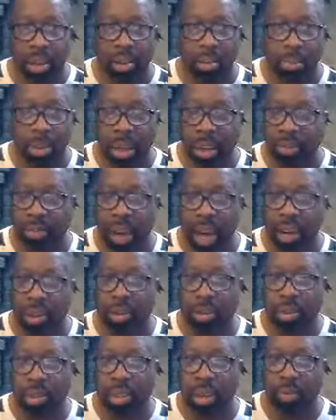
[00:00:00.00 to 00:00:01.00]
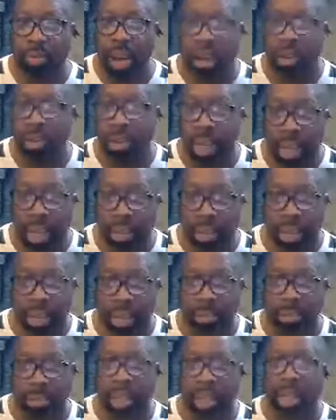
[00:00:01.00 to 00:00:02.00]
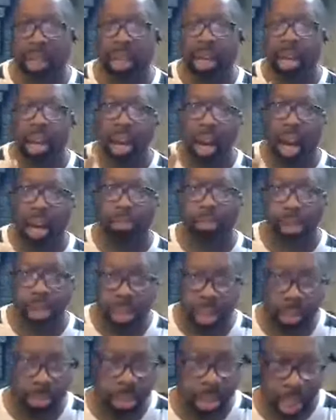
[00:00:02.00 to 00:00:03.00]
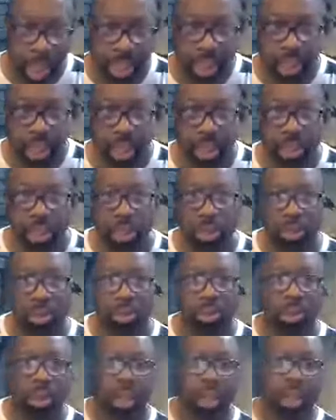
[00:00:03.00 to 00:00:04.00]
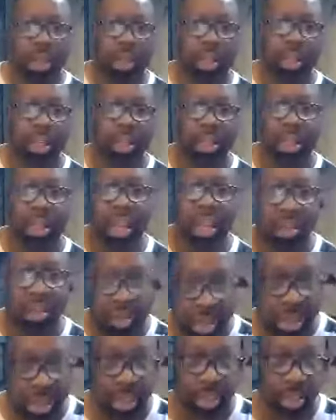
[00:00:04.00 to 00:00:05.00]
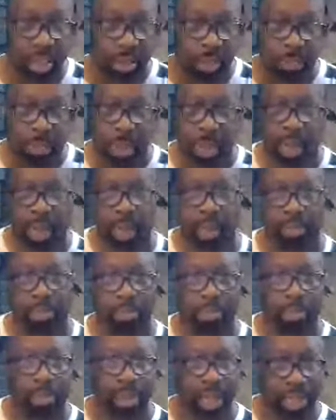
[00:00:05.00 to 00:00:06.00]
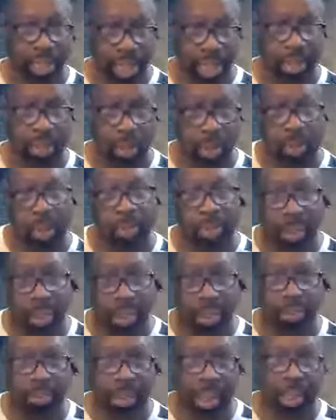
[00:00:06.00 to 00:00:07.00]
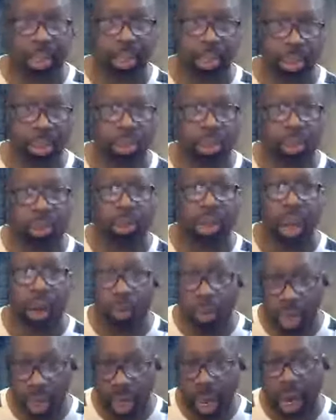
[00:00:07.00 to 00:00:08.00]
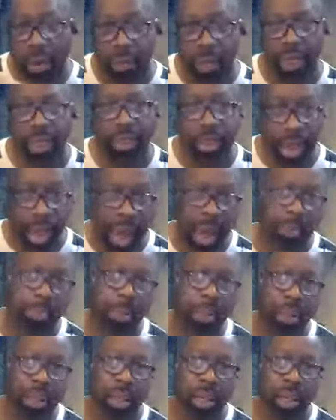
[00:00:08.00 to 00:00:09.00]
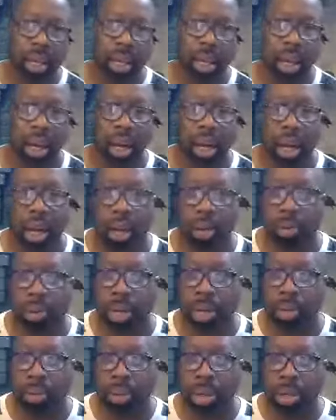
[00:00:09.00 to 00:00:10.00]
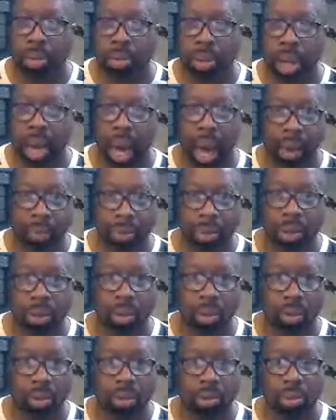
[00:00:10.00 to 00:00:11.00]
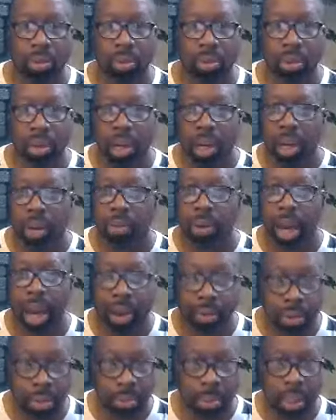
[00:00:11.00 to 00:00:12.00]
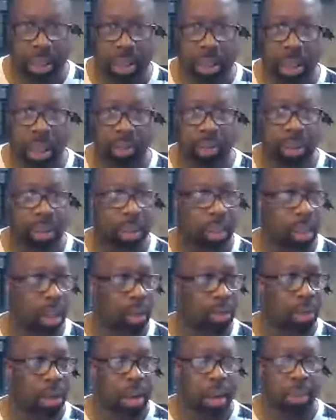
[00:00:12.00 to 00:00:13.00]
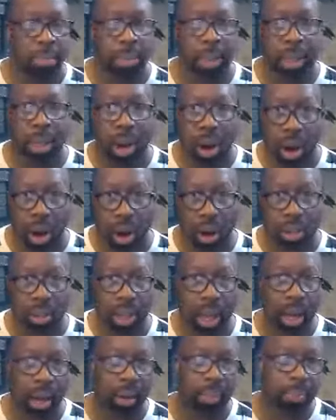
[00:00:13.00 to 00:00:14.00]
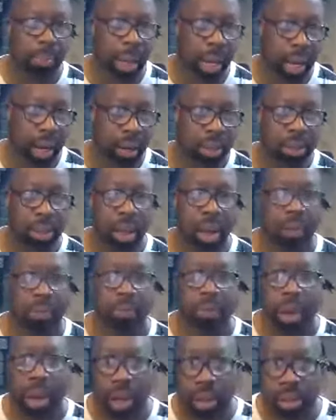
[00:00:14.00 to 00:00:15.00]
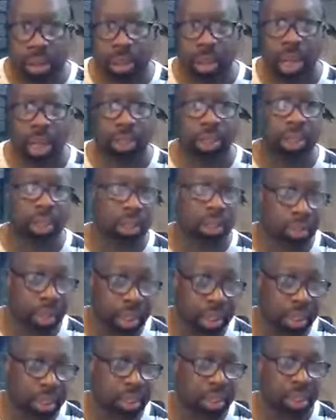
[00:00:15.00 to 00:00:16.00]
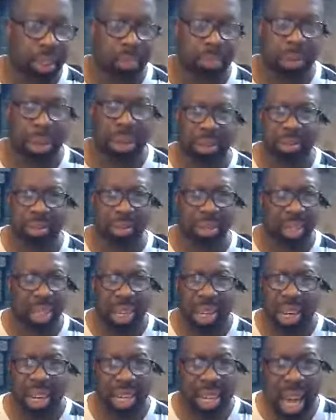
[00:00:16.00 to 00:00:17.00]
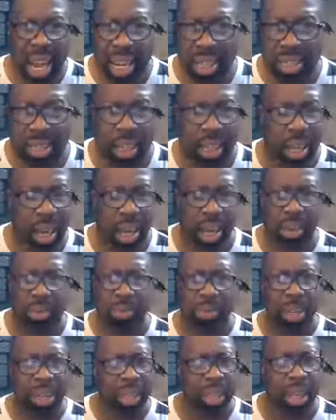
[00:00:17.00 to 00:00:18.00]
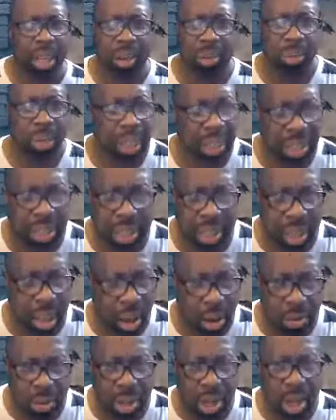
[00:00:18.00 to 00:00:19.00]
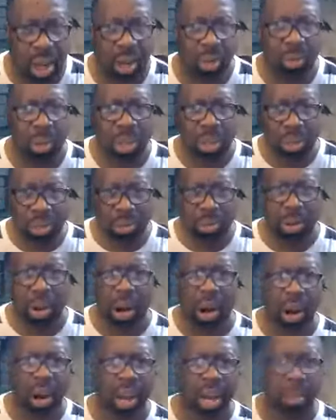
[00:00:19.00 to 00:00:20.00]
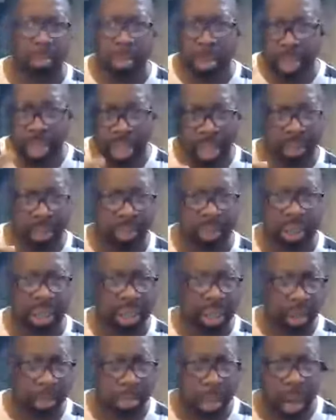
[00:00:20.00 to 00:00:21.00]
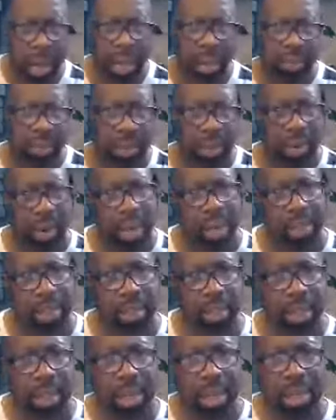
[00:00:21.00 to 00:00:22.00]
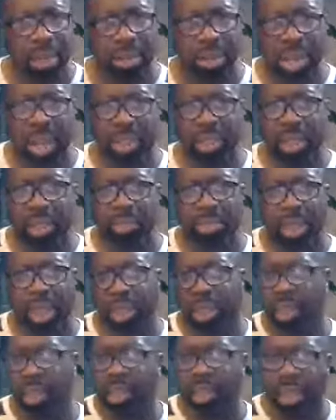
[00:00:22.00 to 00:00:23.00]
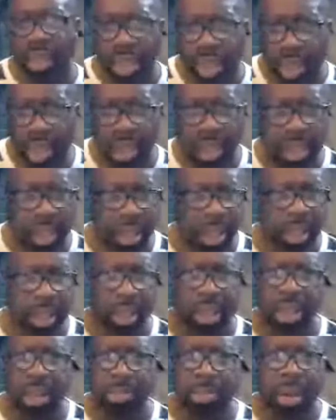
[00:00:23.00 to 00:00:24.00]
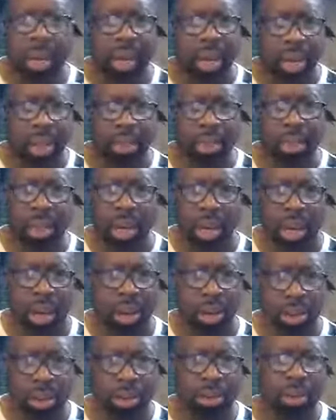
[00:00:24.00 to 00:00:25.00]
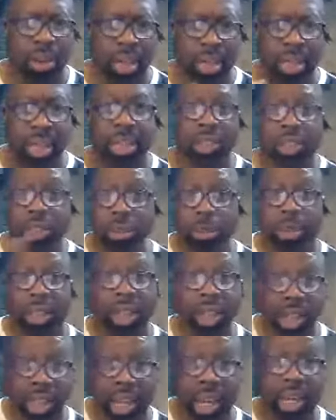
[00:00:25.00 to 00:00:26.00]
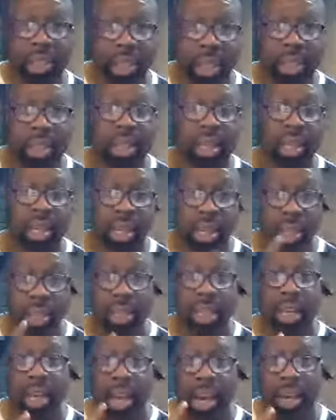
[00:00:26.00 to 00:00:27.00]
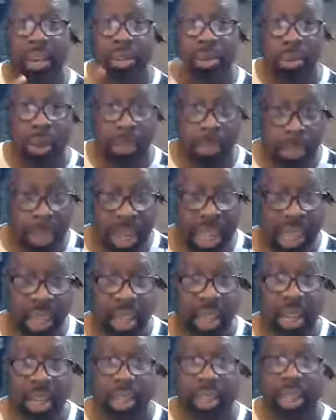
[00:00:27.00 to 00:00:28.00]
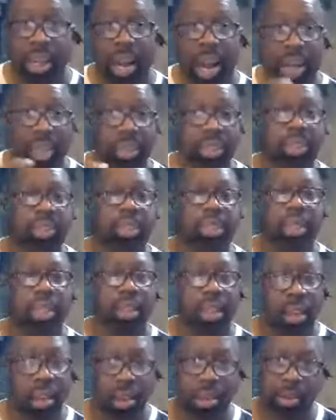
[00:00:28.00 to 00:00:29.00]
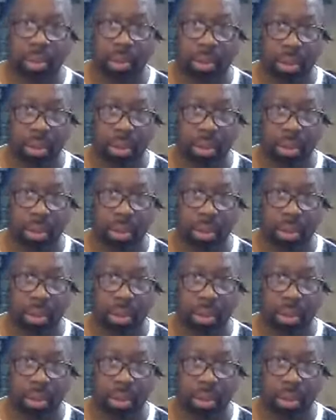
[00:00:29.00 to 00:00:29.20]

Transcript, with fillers: But if I don't if I don't hear him, then I'm subjected to the theories of man and that's what we've been subjected to so now we allow things to happen uh, we we we have to go through we have to be sick with stuff because our parents our fathers our generations have through it that is a hey, horrendous thought when you are a believer in the body of christ you're not subjected to anything anybody else go through unless you think like they think and, and you repeat the actions that they